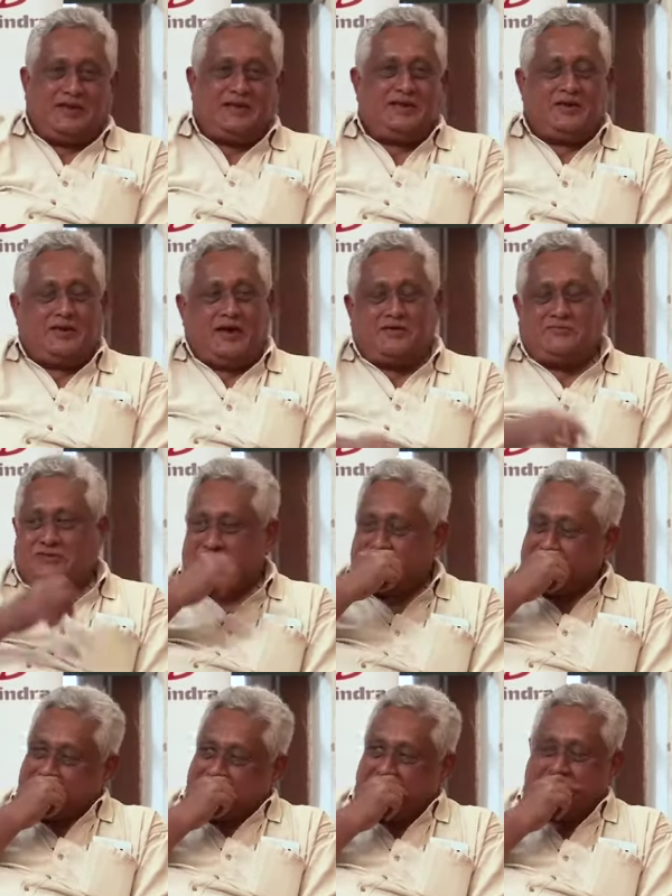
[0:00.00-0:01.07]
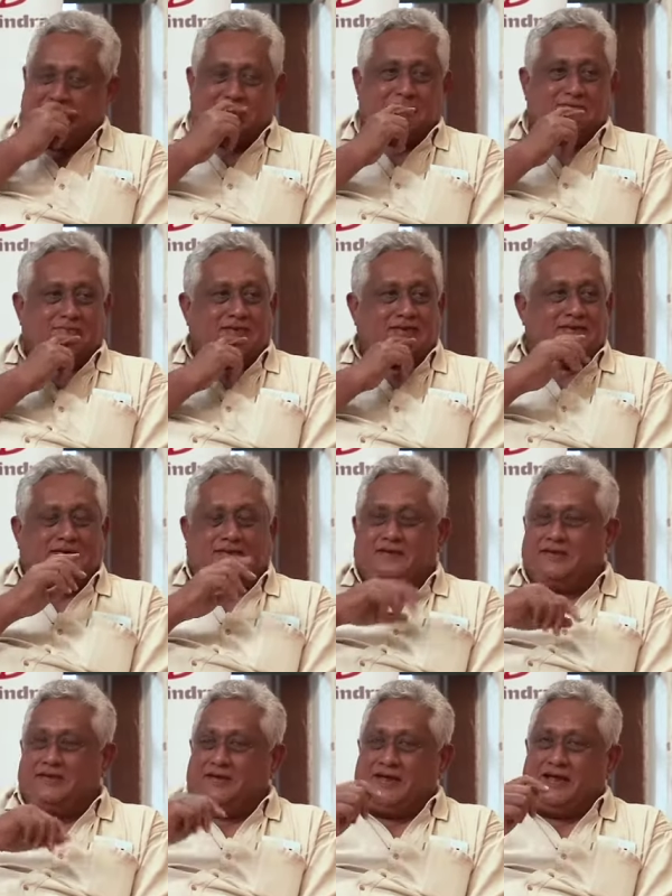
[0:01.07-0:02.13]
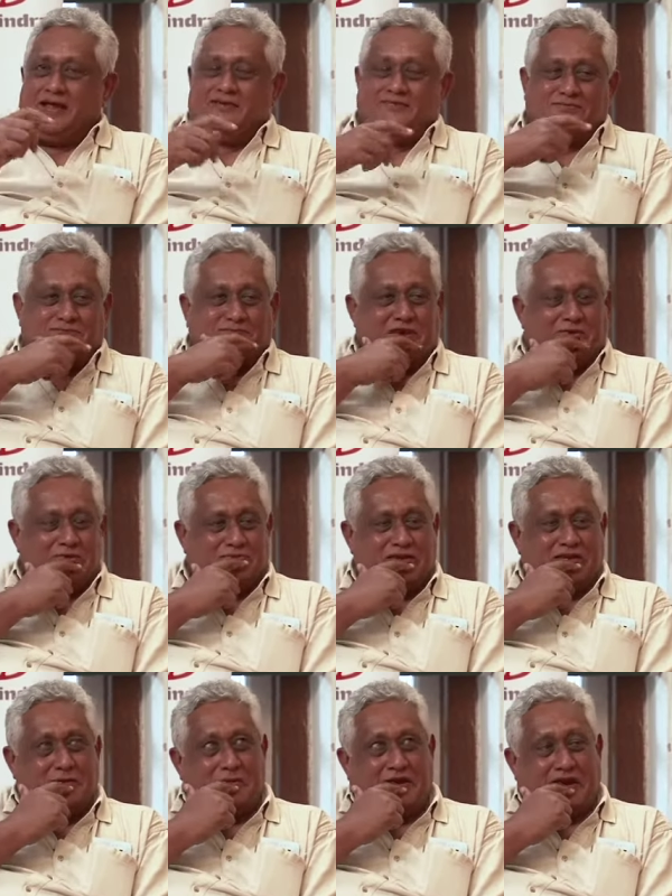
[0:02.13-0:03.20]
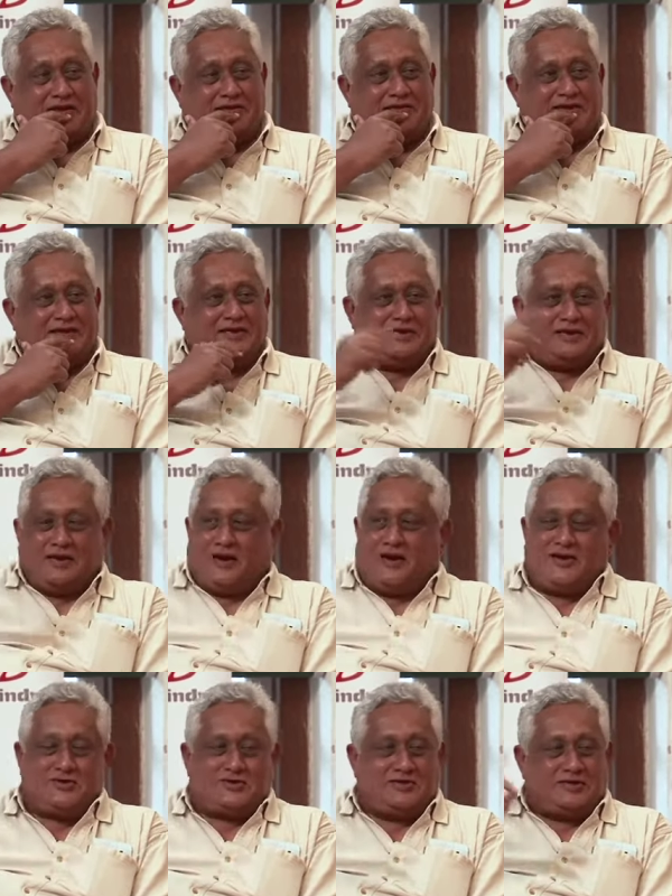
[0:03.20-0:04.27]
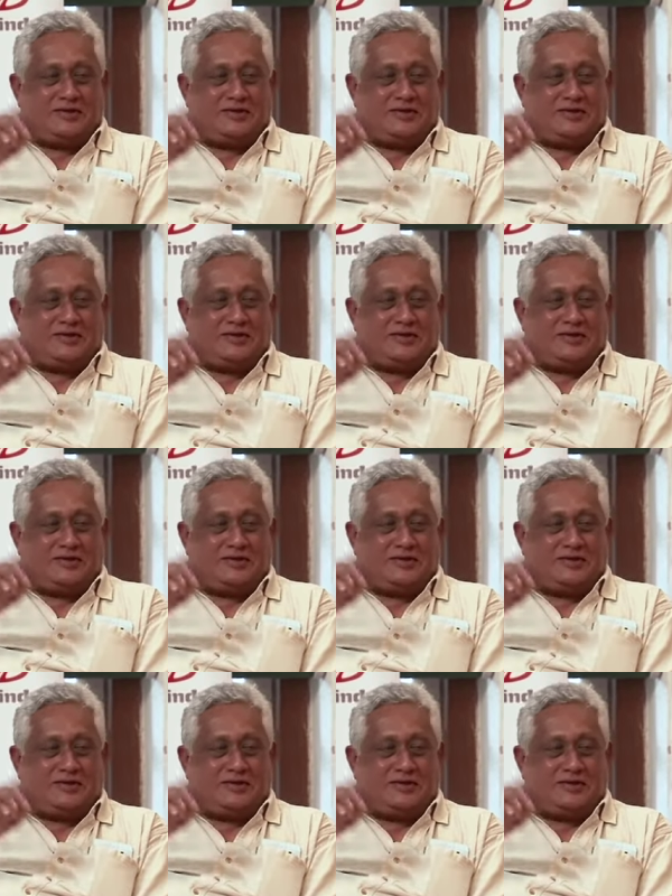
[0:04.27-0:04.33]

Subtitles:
You know, I was trying to sit here and I was feeling a bit angry that Harsh